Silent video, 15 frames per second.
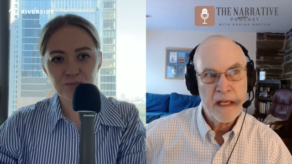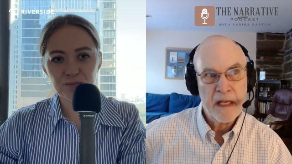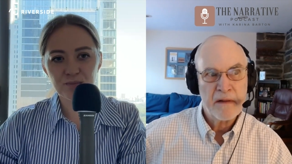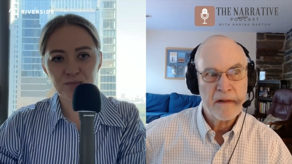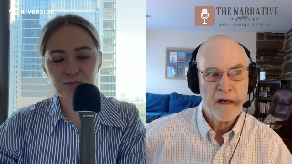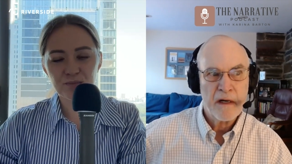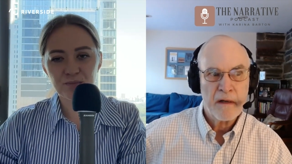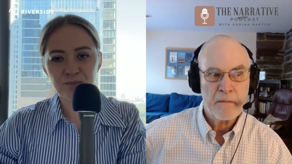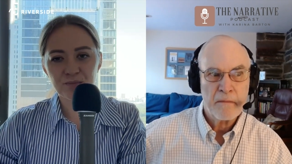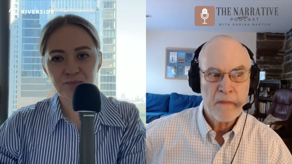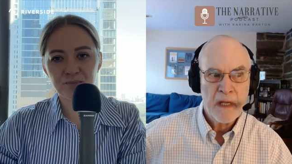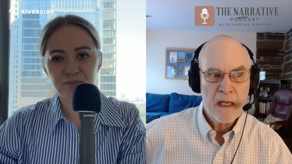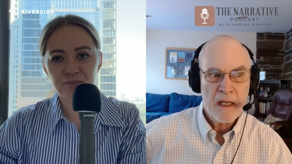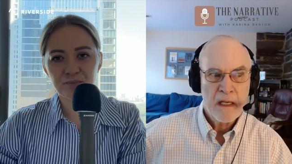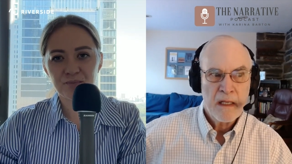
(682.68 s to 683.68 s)
Speaker 1: in their
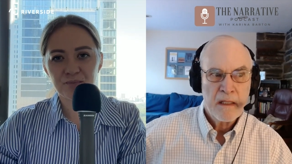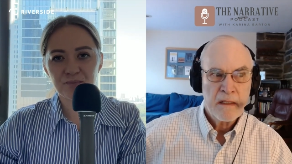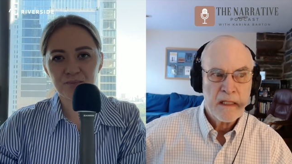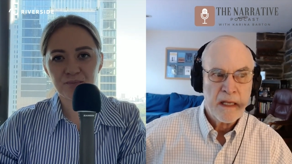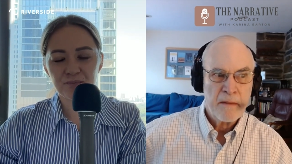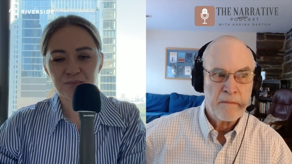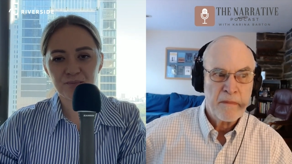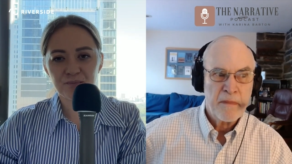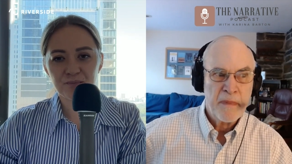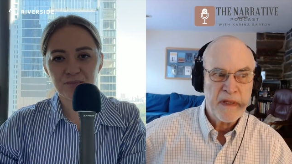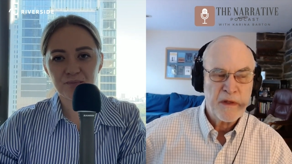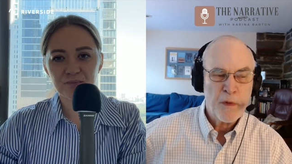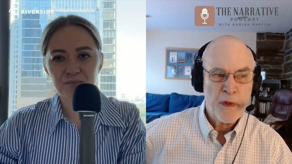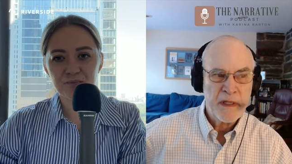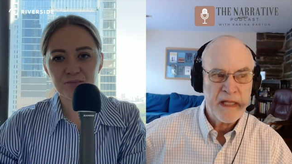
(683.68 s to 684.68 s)
say
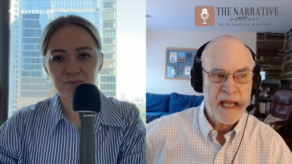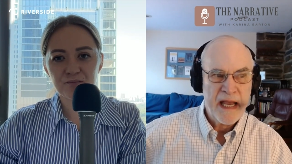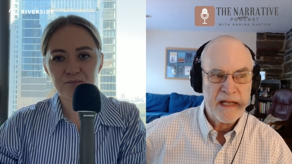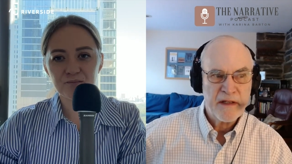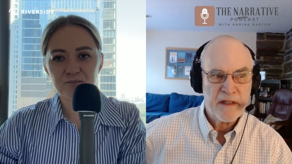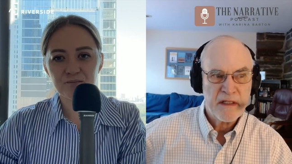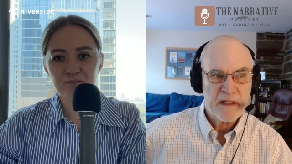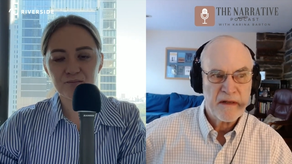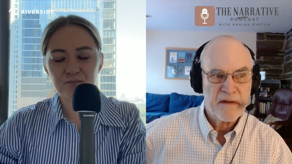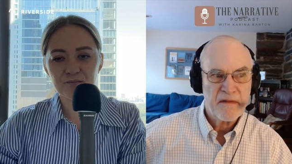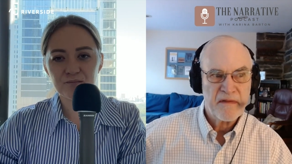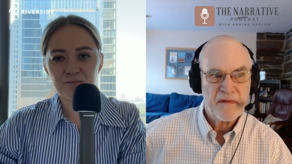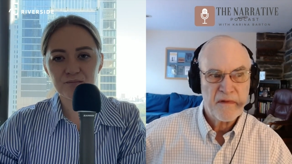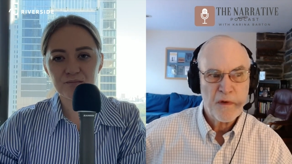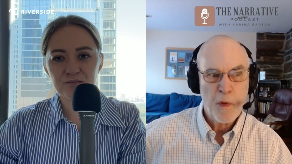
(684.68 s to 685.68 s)
between the ages
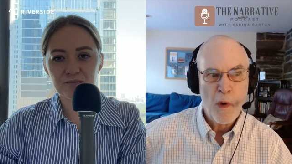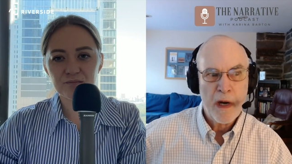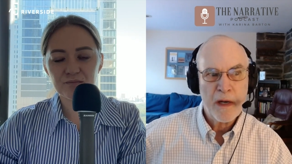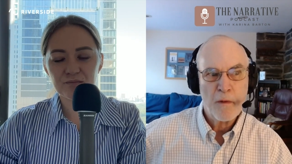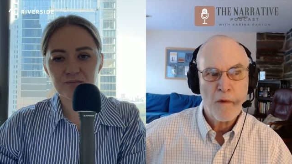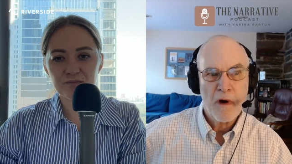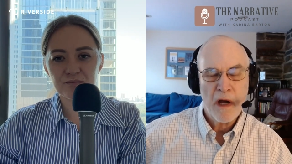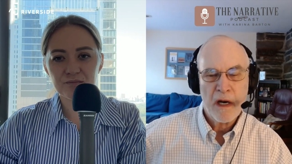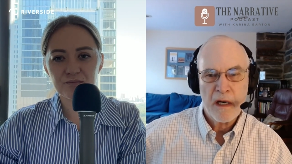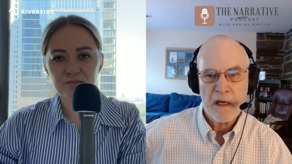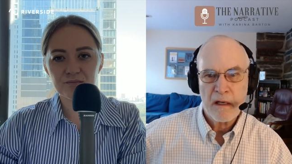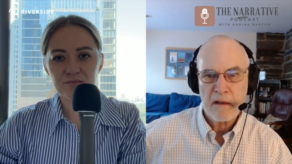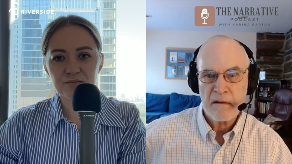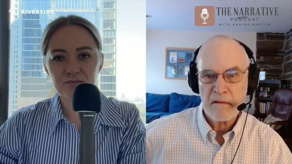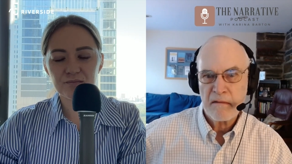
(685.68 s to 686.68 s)
of 21
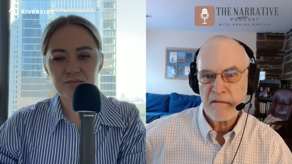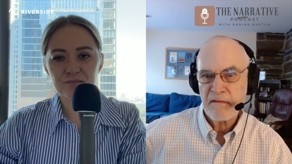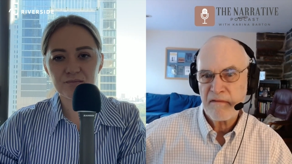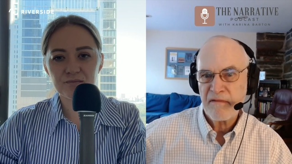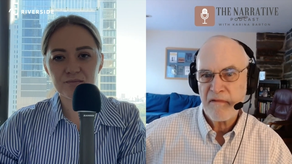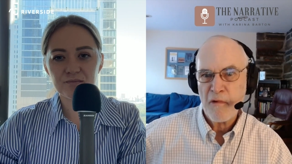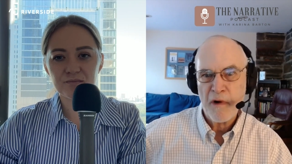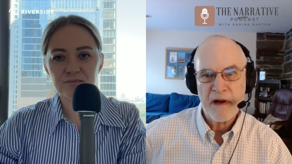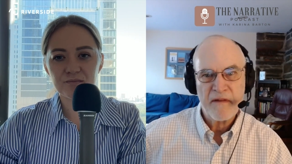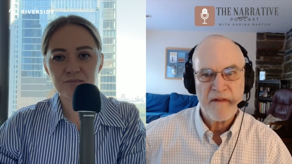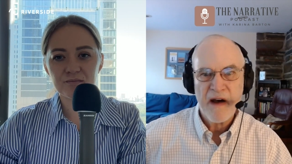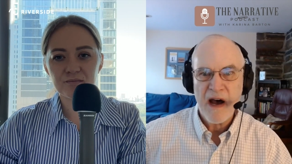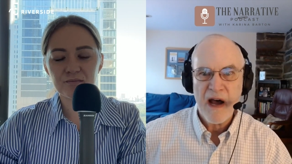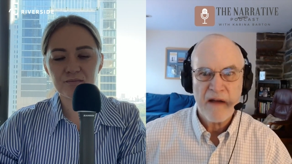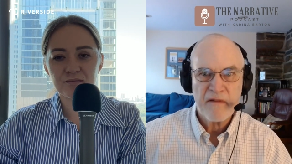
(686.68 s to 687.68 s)
and
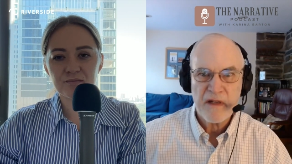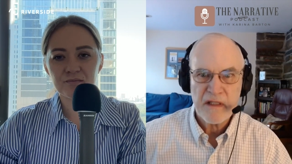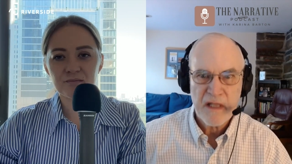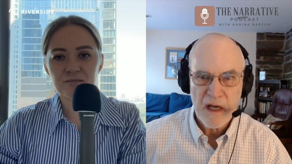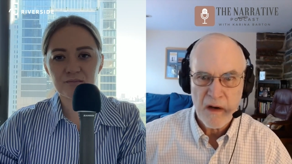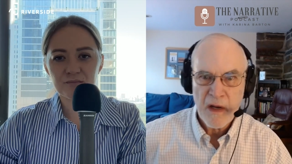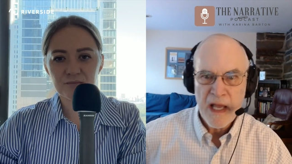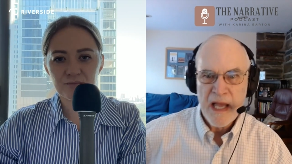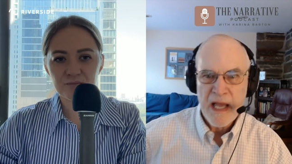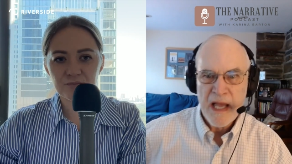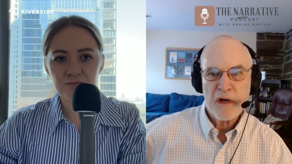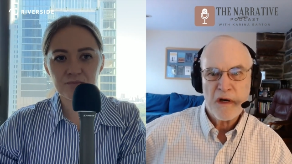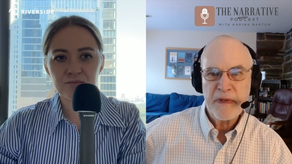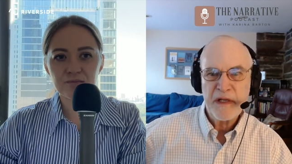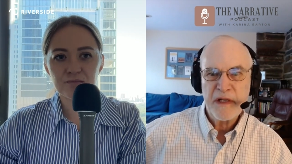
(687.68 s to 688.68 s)
45 or so,
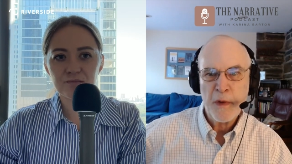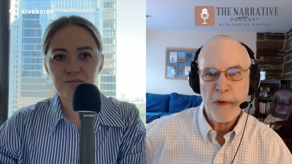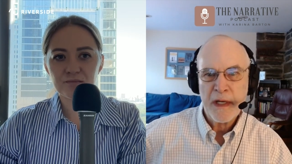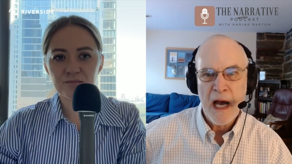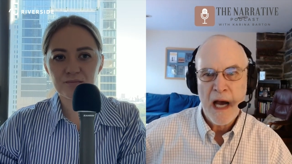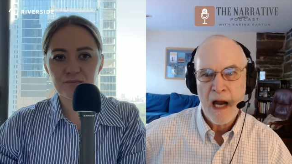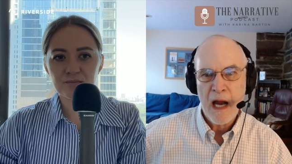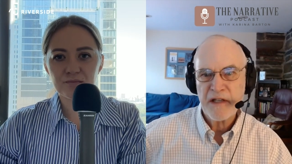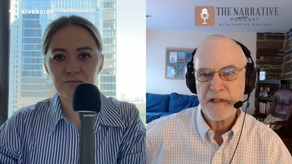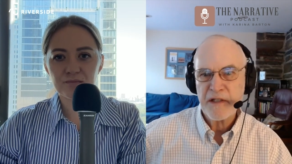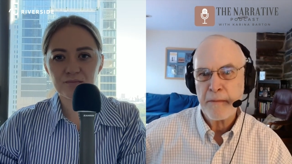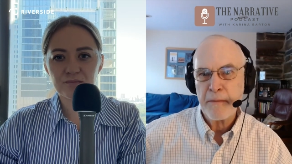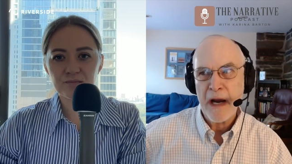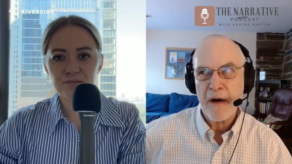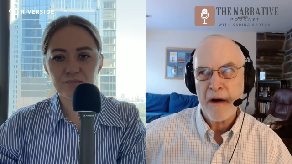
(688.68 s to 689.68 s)
sort of between college
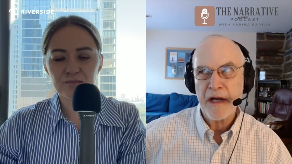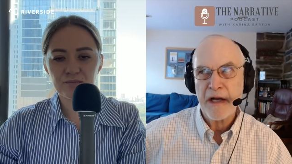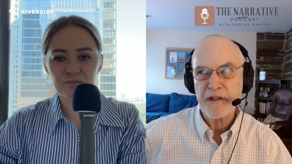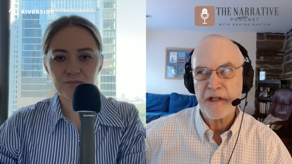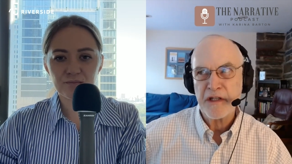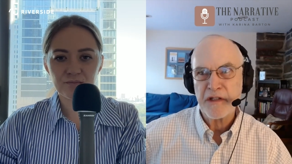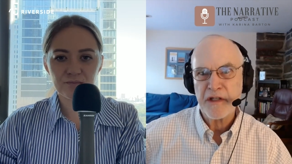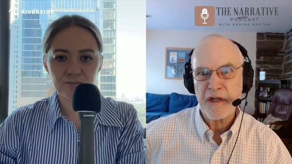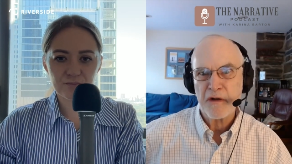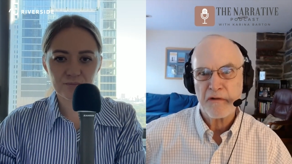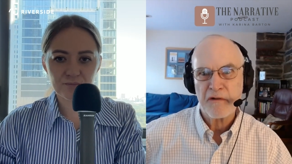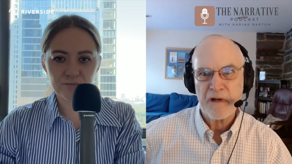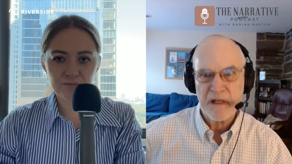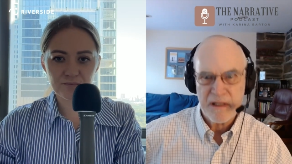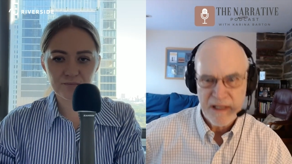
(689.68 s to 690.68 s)
and marriage and
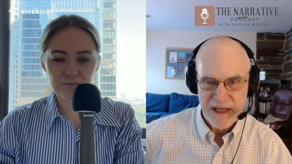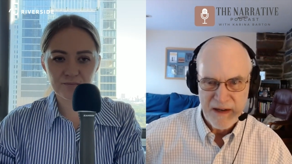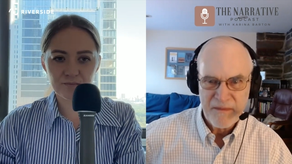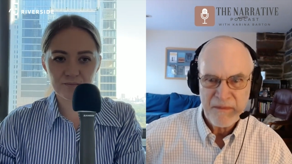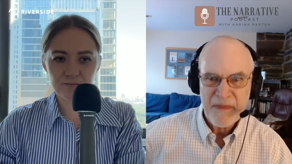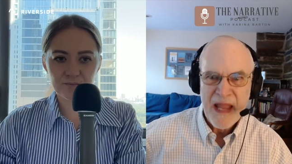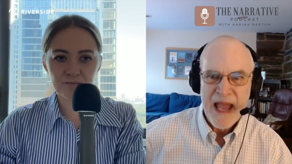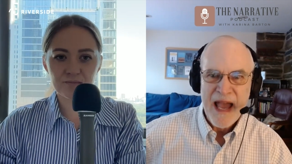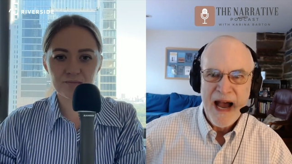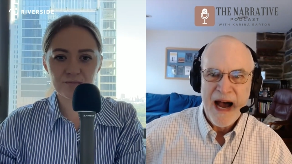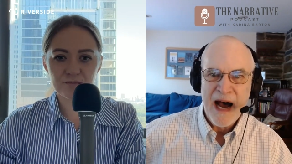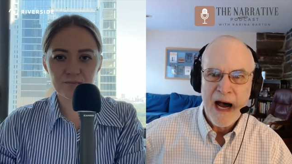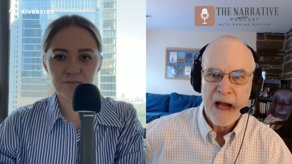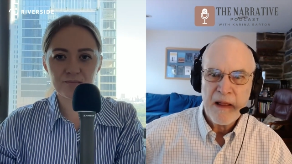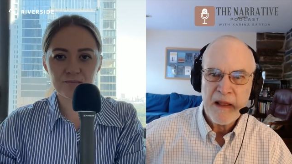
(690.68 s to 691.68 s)
children. You know,
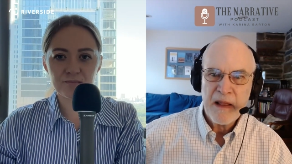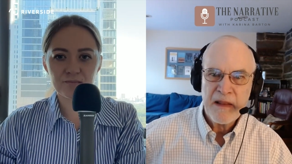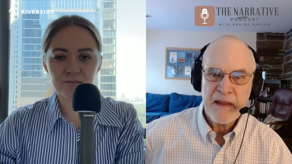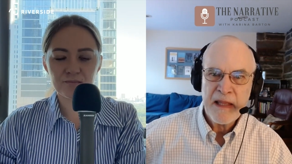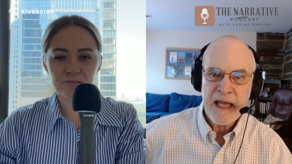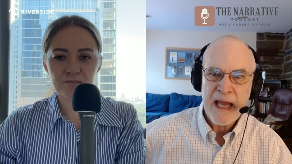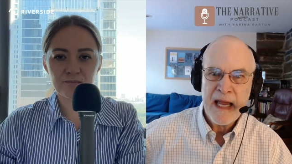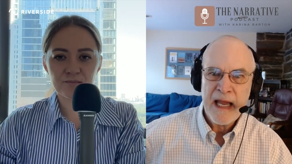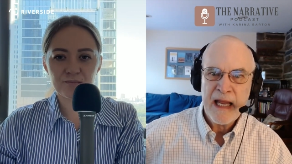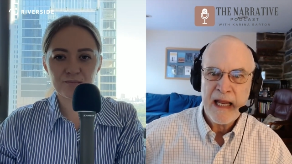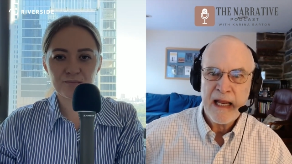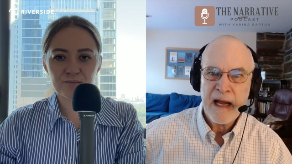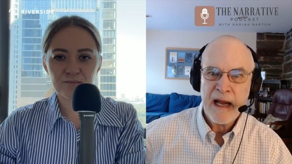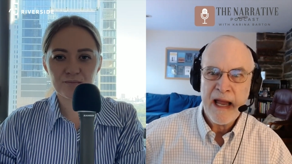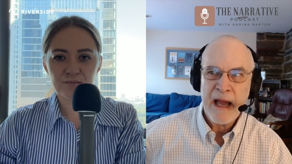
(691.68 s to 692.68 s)
uh,
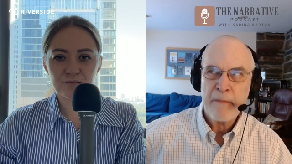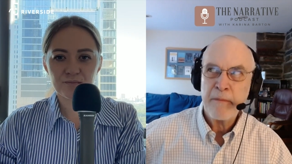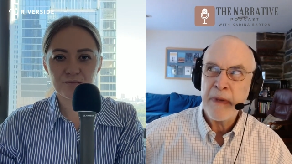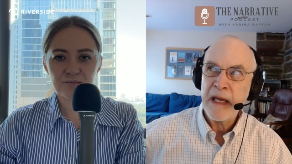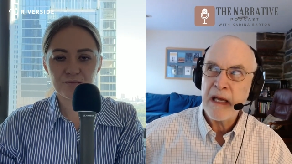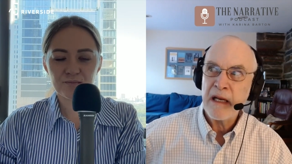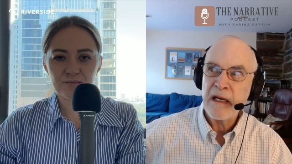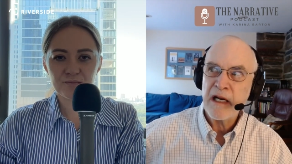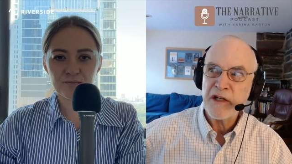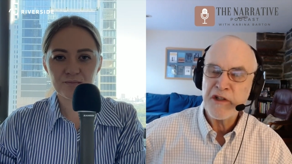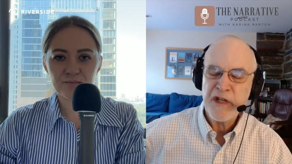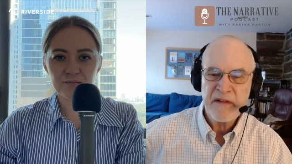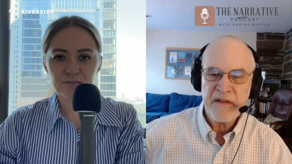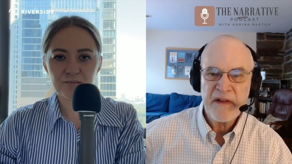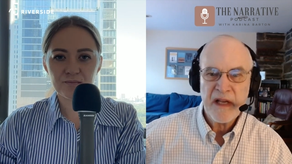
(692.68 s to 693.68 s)
they have been
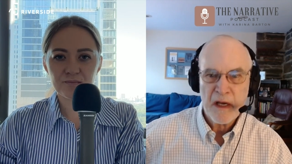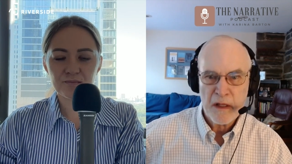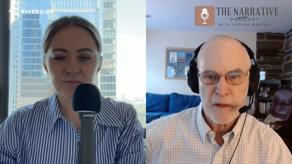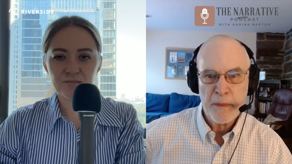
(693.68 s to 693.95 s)
achieving other